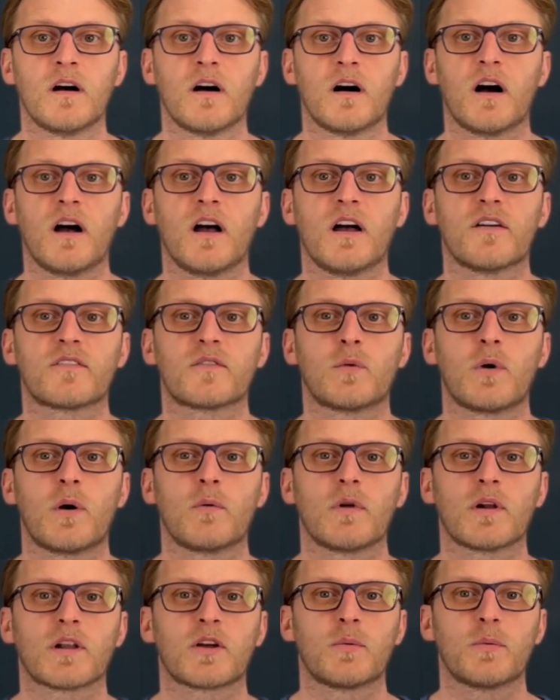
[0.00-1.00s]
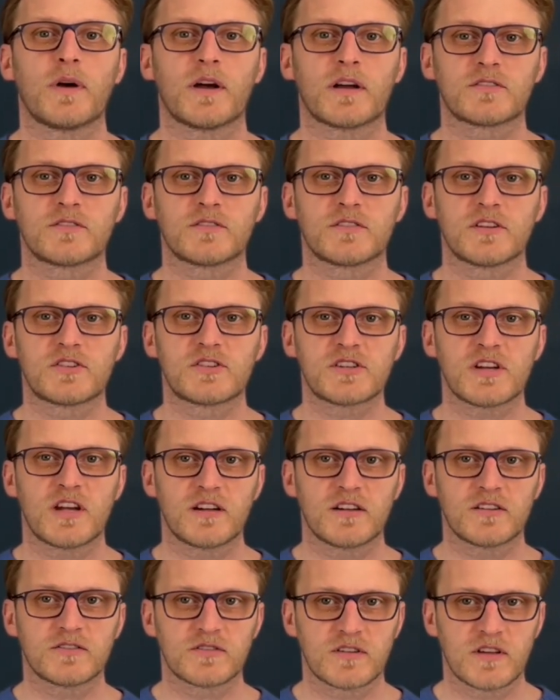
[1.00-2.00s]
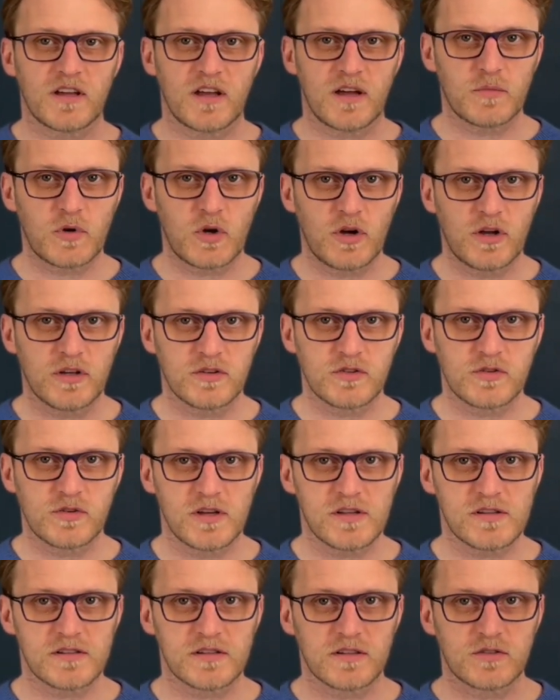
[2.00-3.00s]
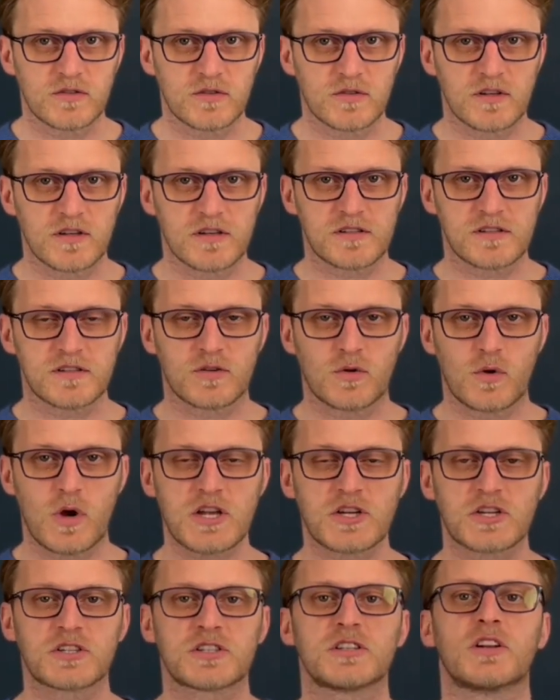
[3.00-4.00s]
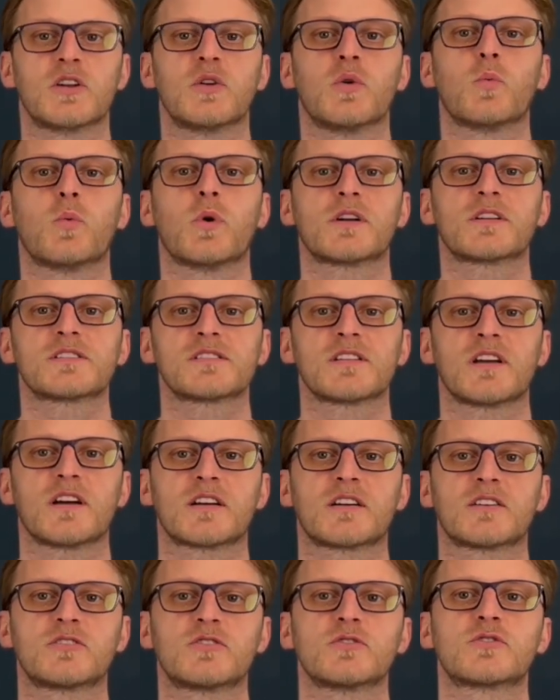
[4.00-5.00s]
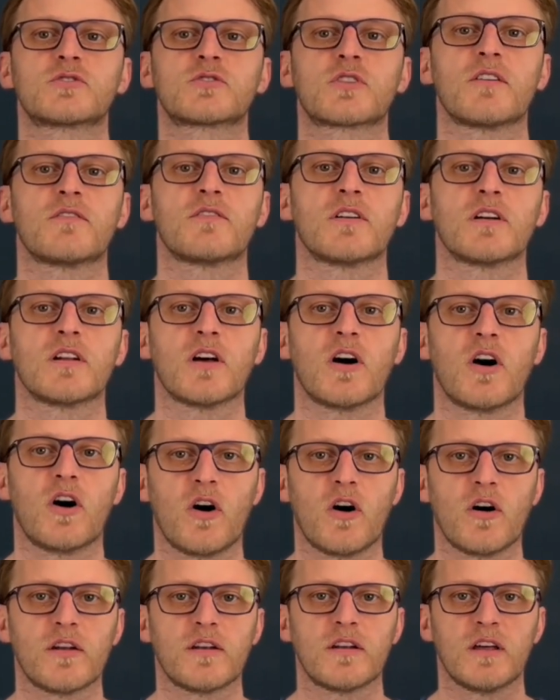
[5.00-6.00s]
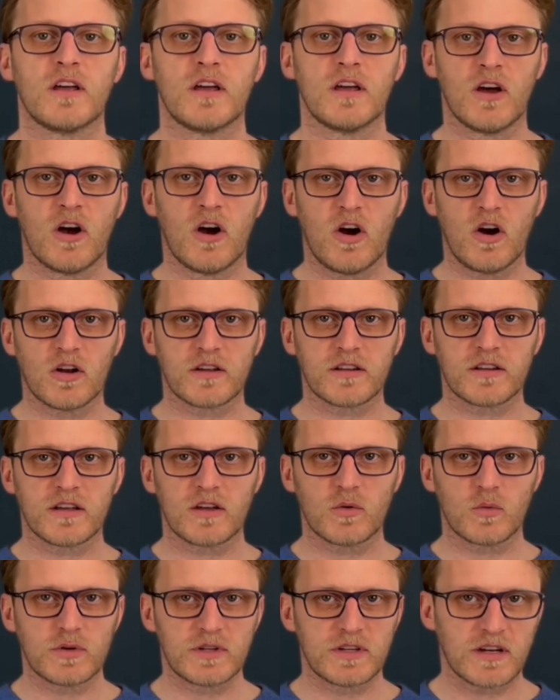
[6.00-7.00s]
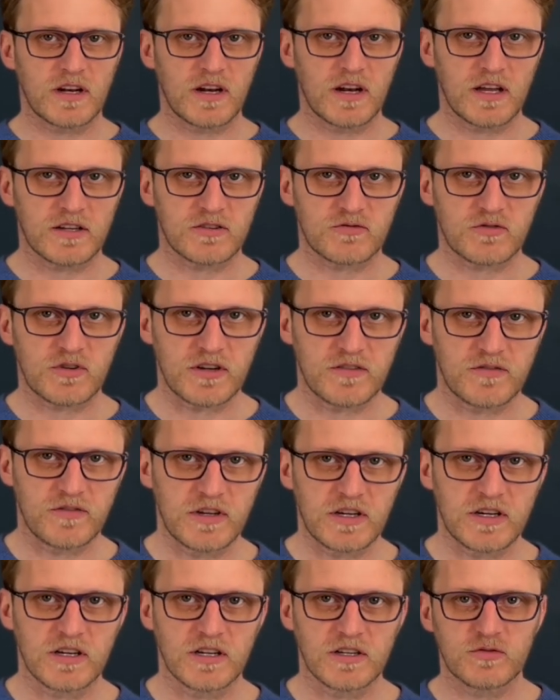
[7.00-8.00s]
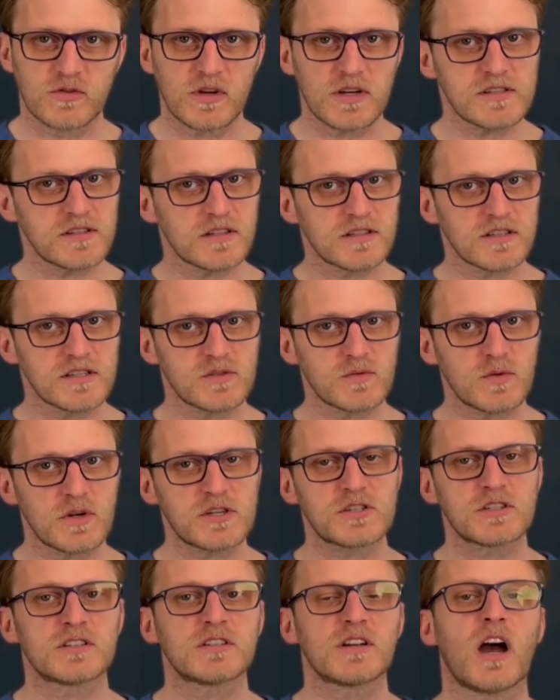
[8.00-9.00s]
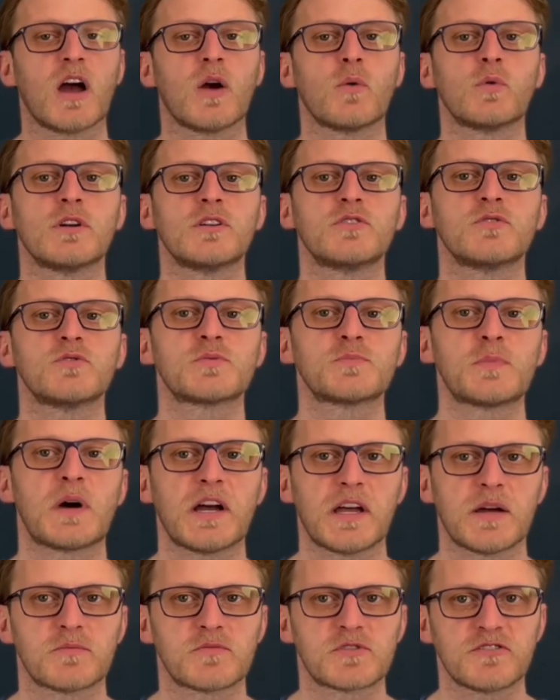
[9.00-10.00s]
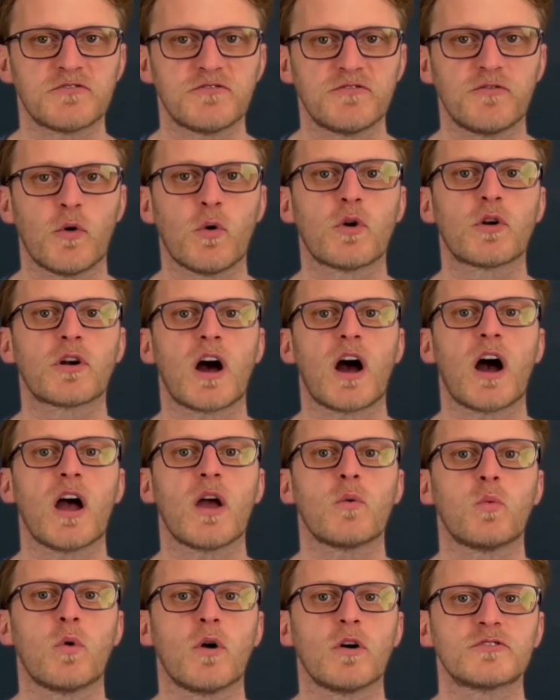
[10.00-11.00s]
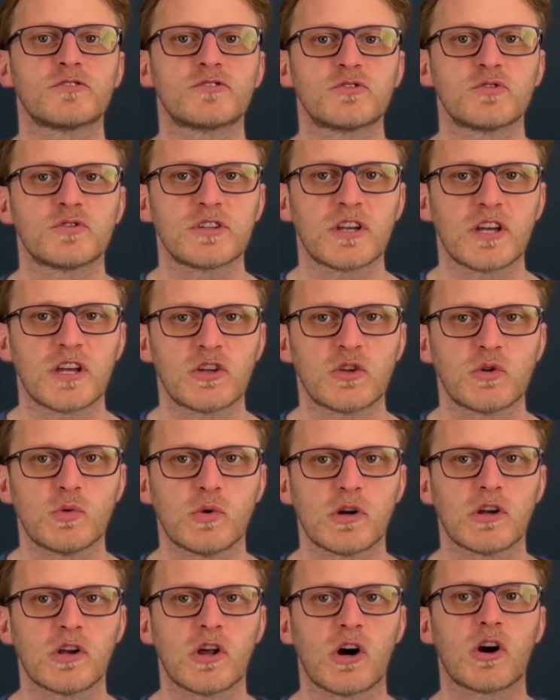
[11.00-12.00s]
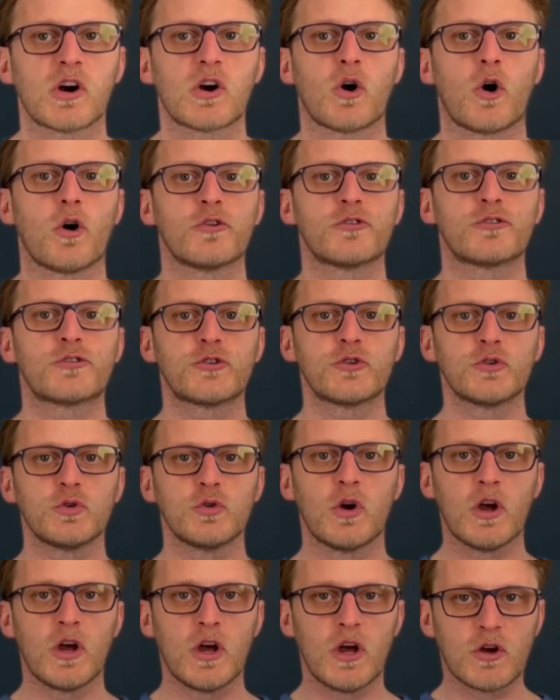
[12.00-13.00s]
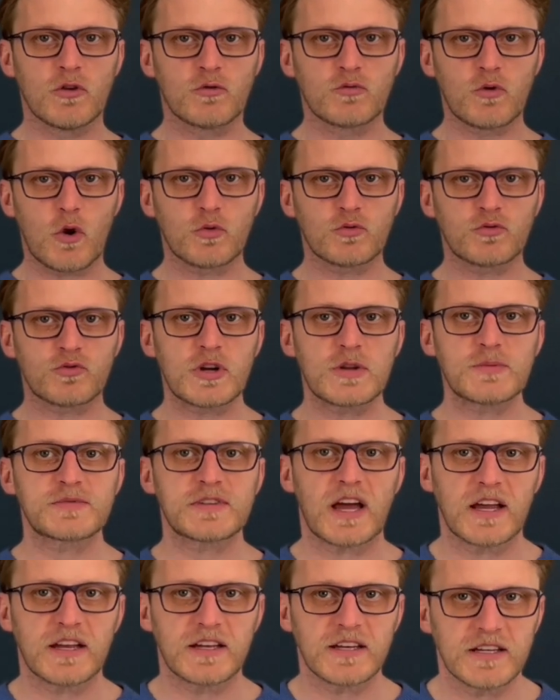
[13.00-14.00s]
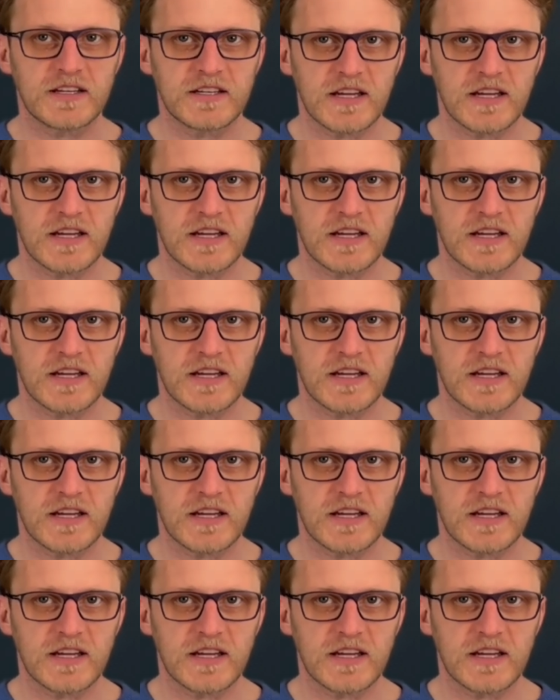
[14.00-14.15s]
Hi everyone, welcome back to the channel. Today I'm going to answer to this question: what is like to travel on holiday with an electric vehicle? To answer this question, I will use my MG4. I want to take you along on two road trips I did